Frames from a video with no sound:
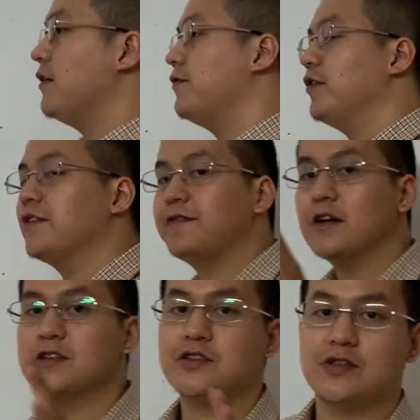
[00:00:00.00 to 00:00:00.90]
For the
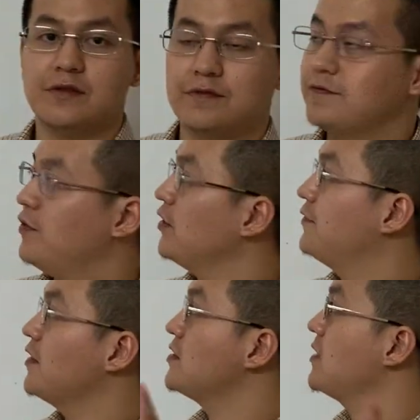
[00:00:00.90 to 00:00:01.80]
first
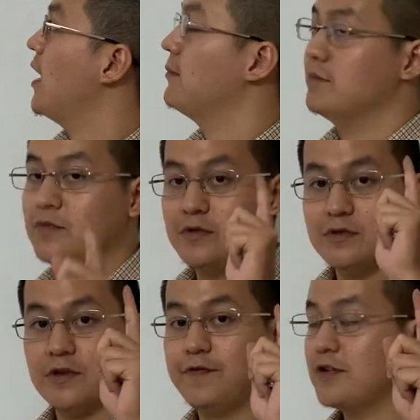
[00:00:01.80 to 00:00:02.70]
time,
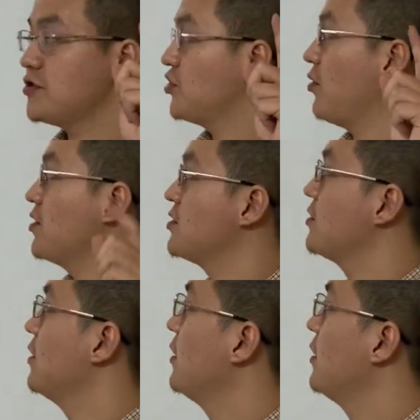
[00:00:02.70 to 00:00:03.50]
the first choice,